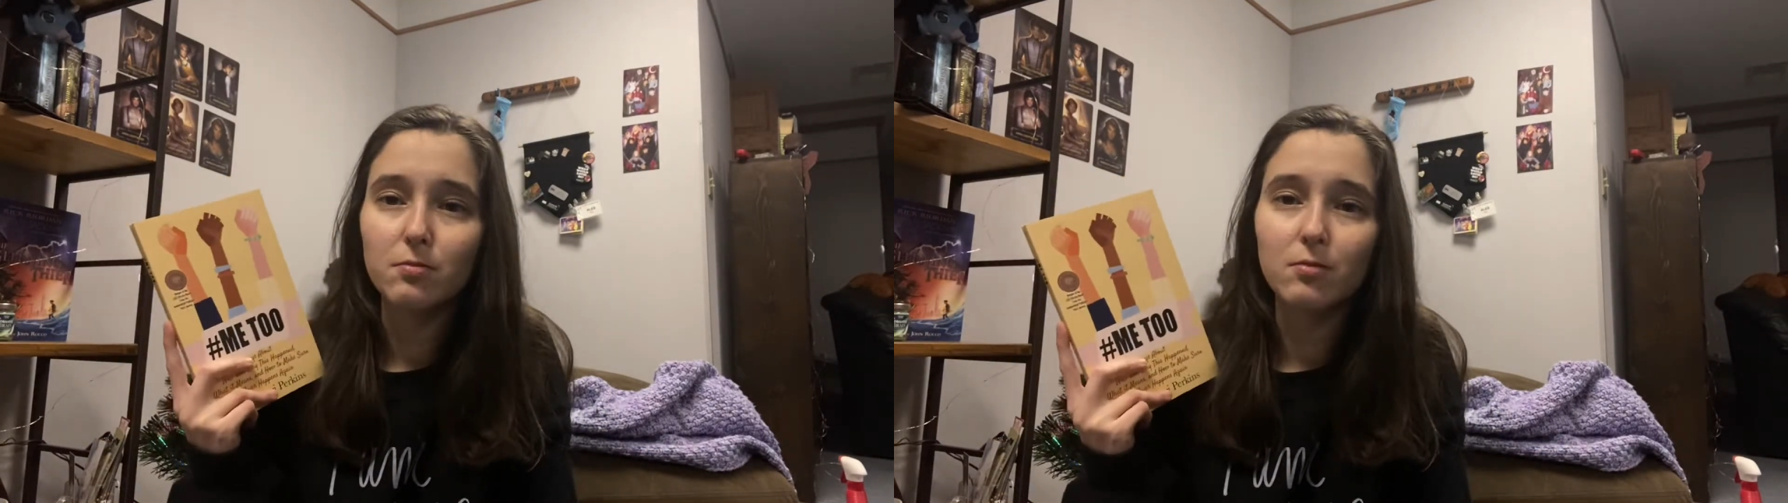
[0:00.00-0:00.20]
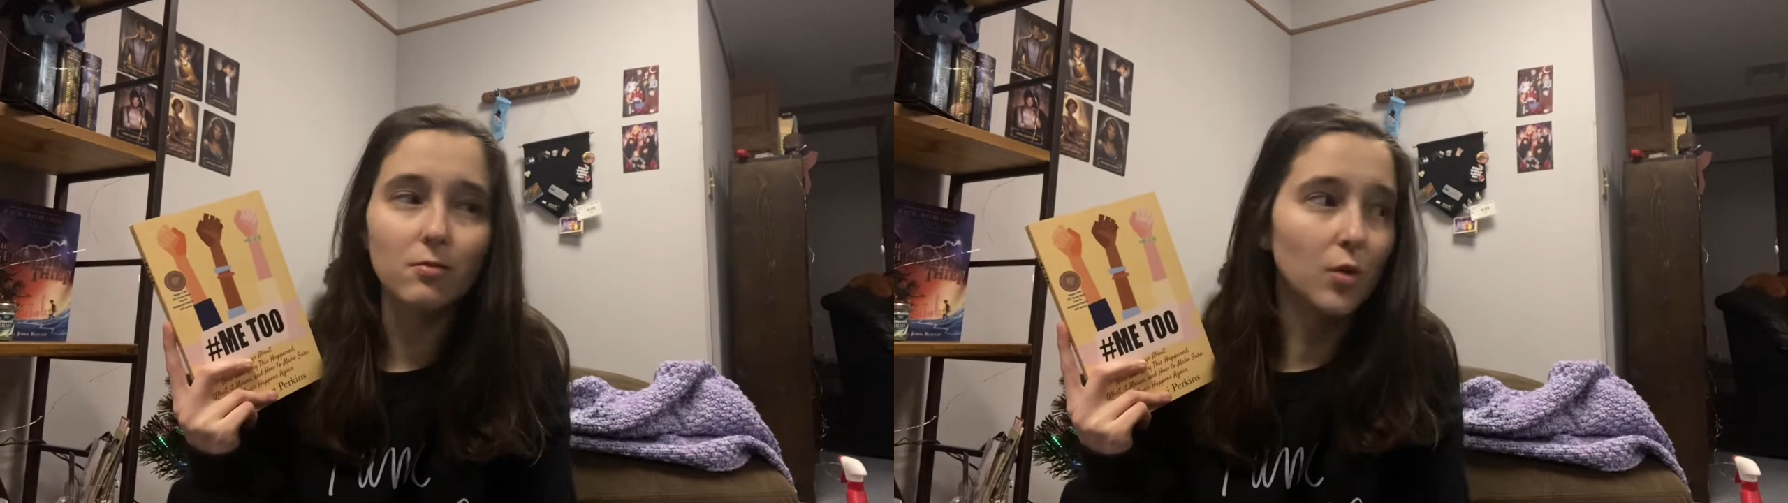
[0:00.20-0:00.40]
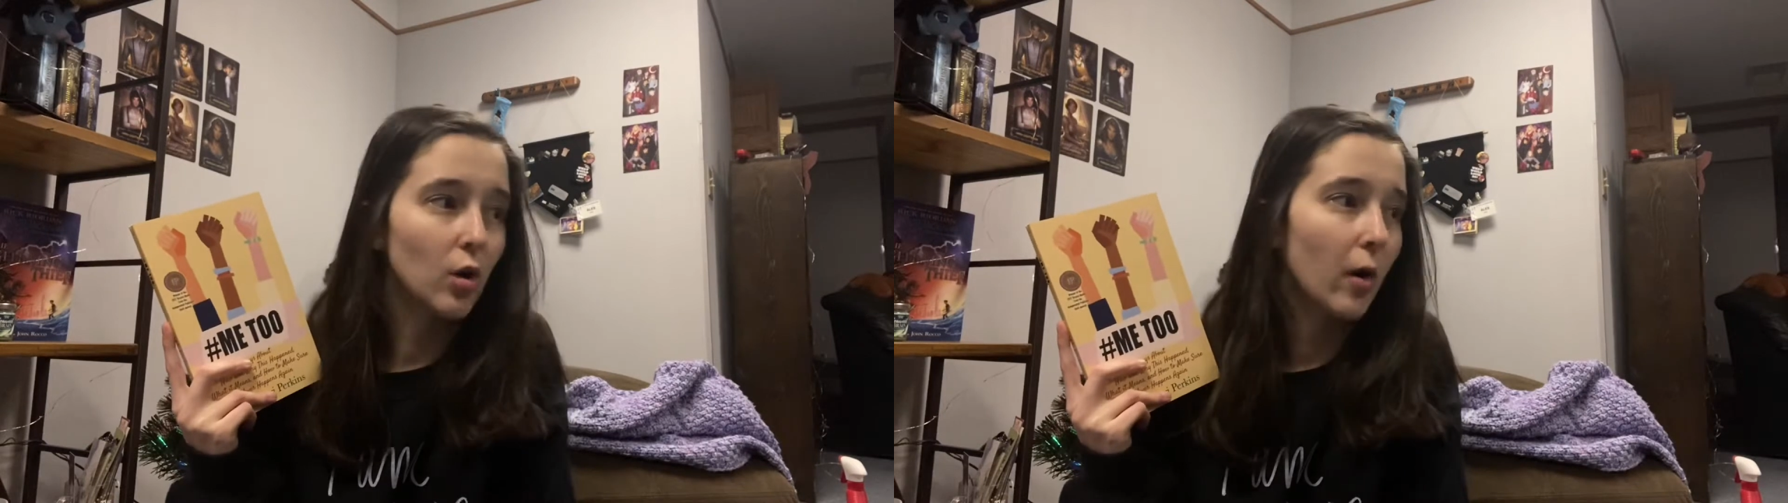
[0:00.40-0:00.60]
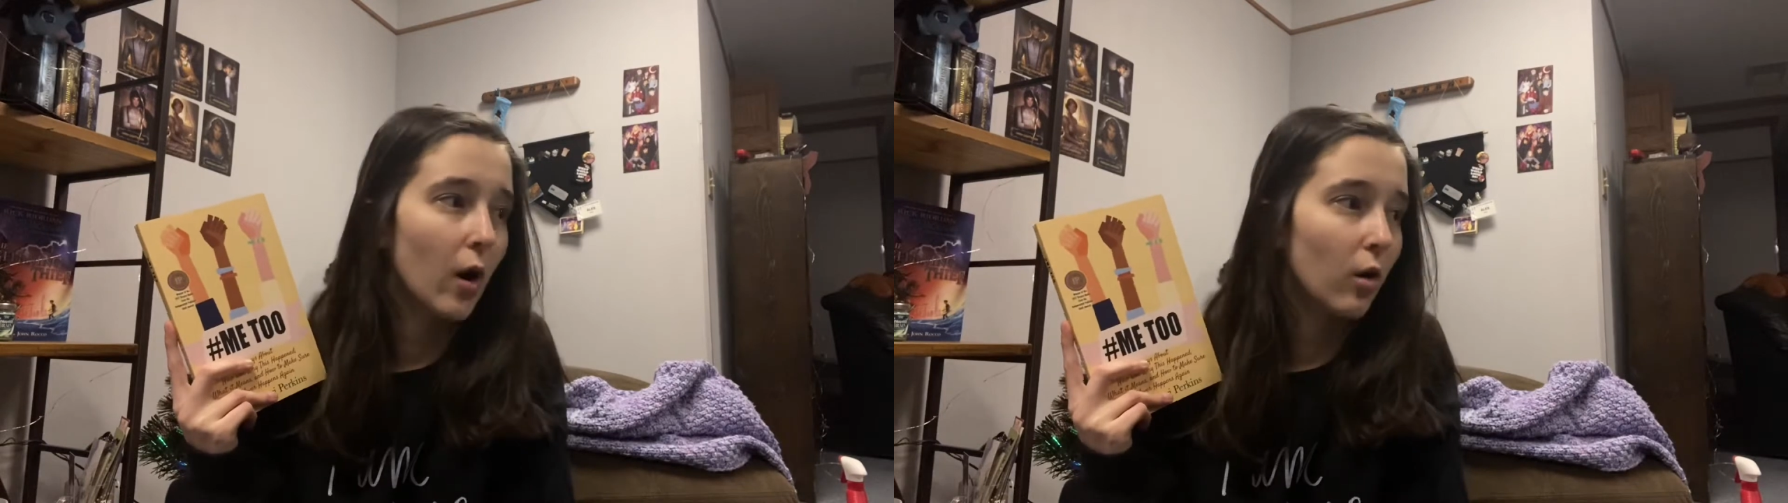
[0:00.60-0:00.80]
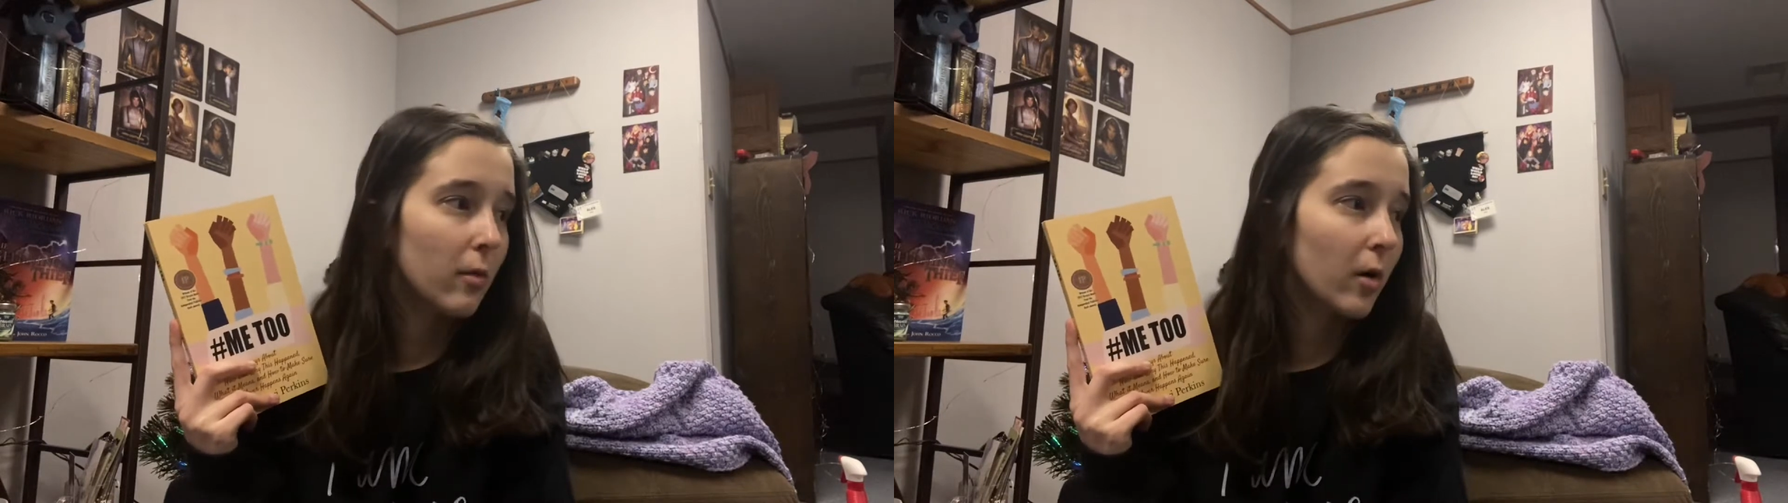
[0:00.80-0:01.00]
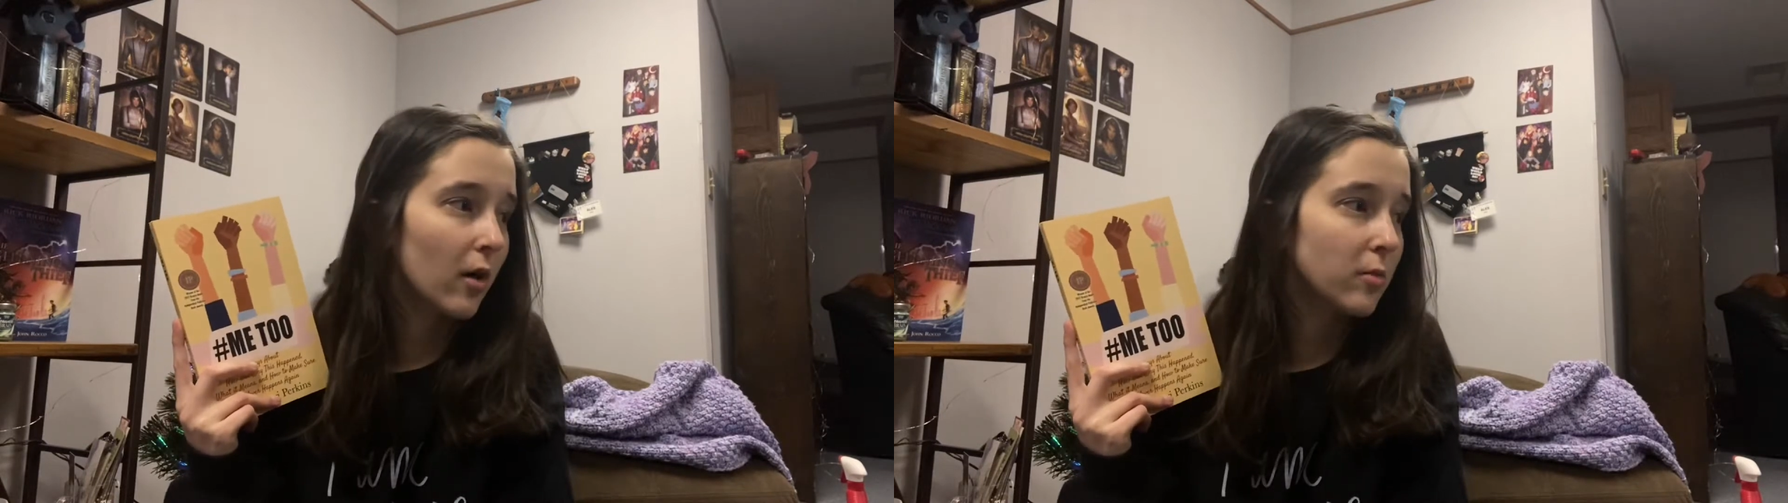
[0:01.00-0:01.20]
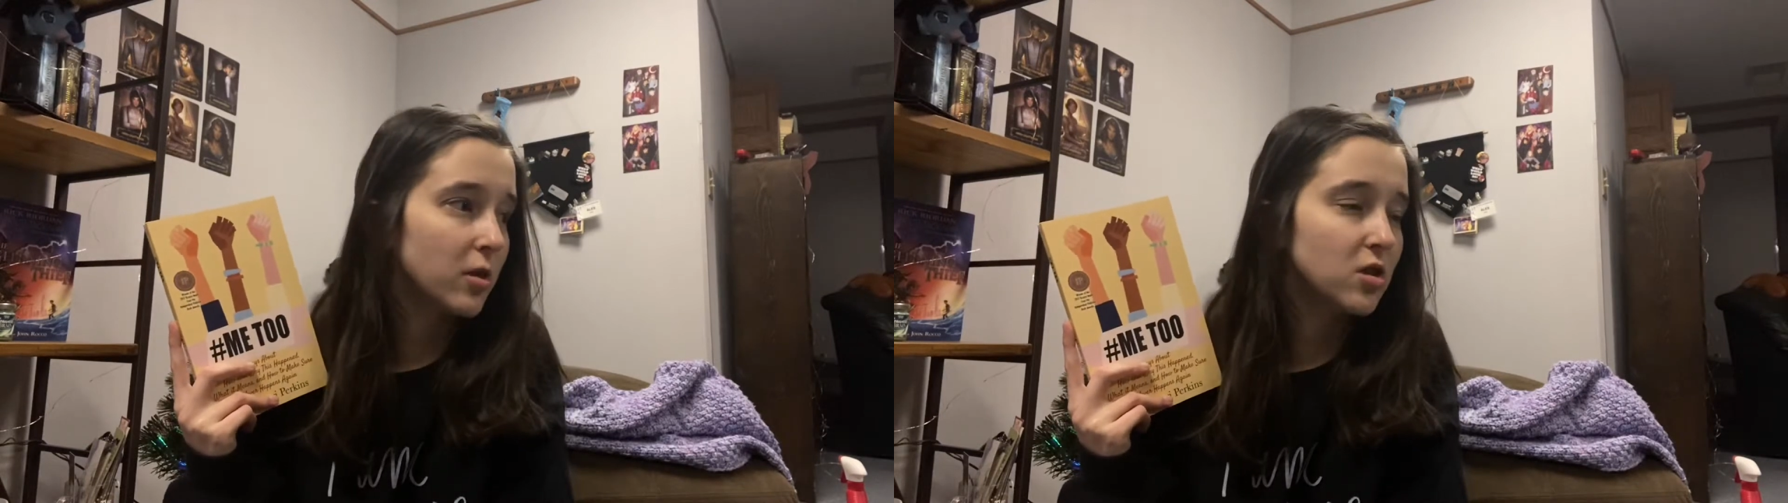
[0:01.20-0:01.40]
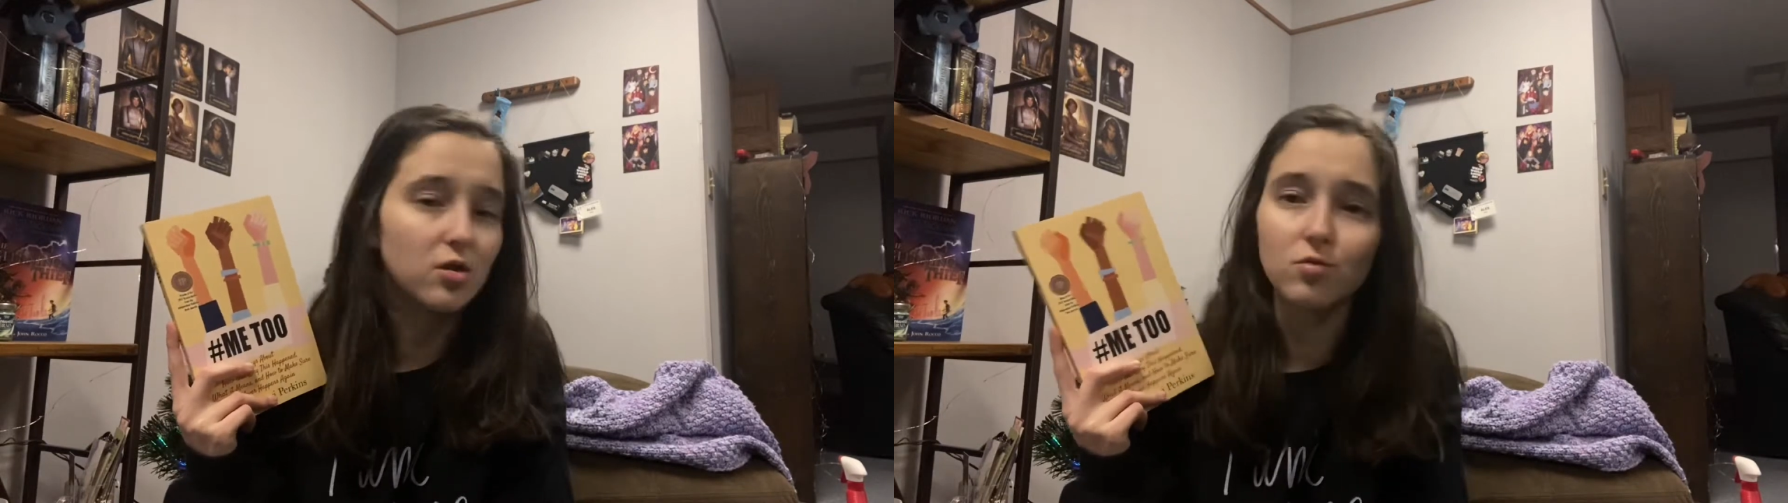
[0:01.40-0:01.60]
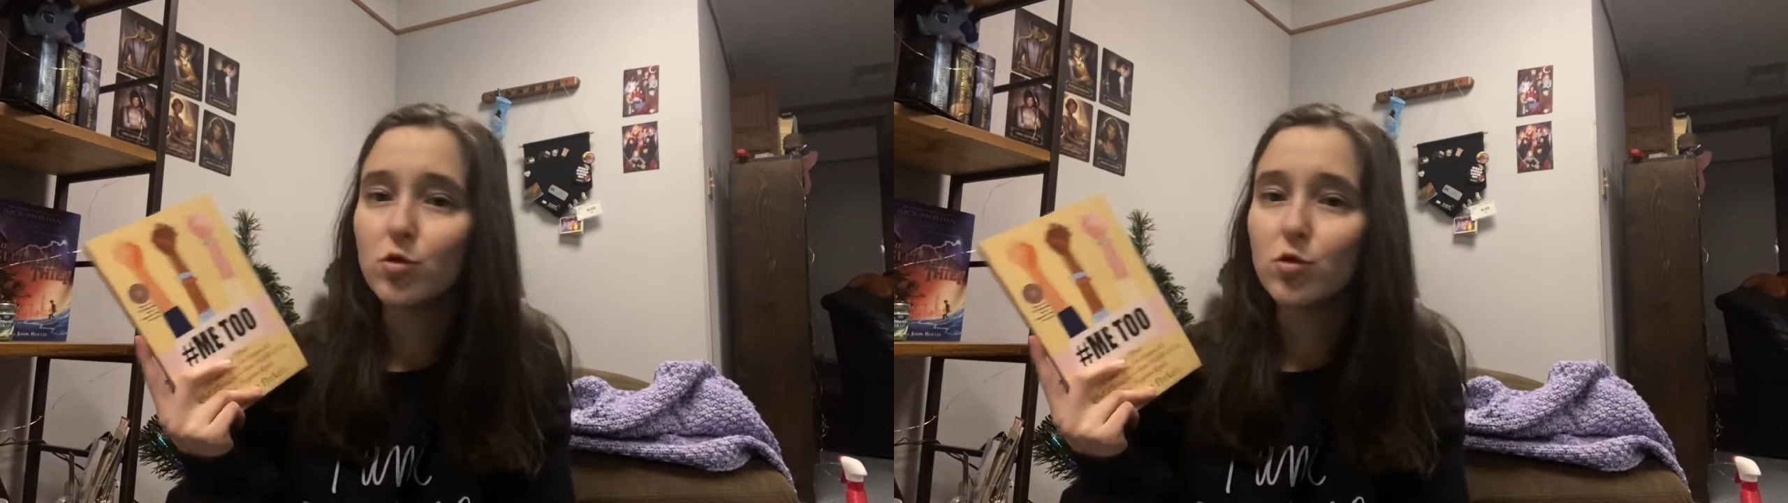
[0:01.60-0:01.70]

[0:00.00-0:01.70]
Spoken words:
wrote a poem on the Me Too